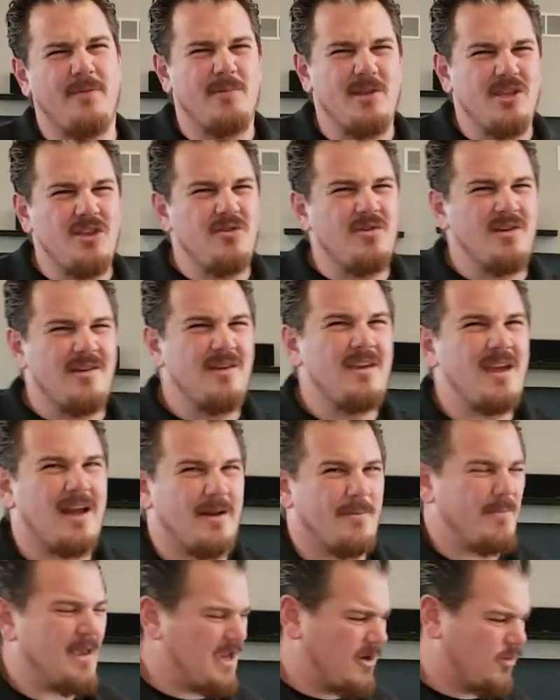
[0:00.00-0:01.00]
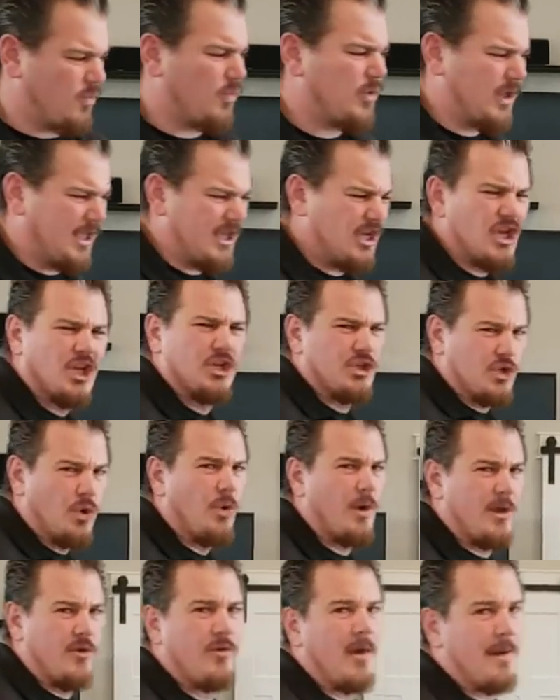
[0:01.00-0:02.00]
I mean, you got to make a really good
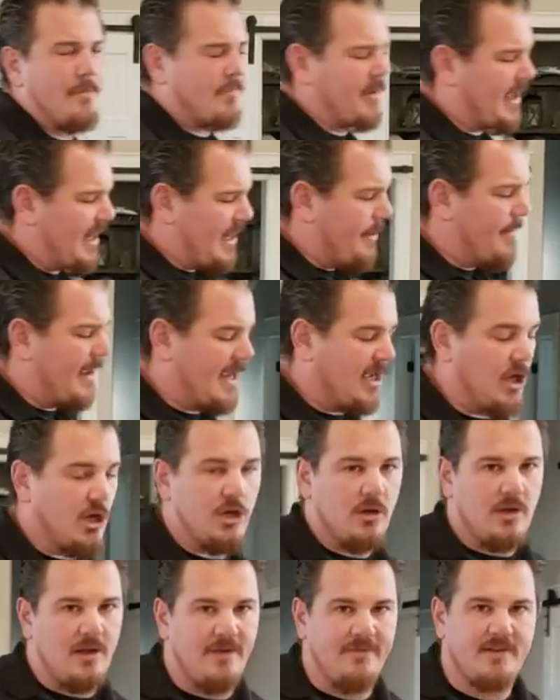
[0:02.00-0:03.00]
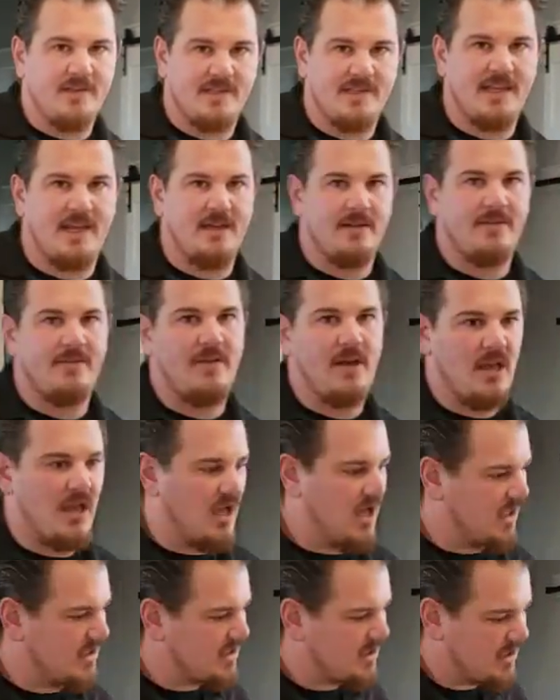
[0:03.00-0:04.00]
toy grade plane to make it good enough to satisfy
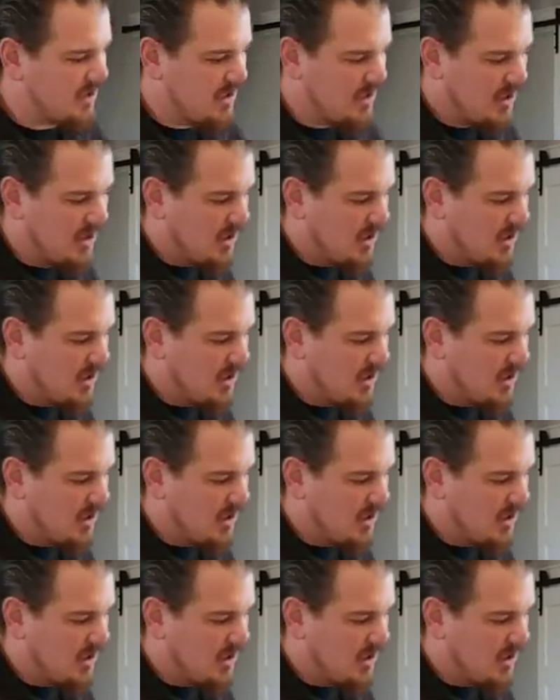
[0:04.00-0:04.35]
us.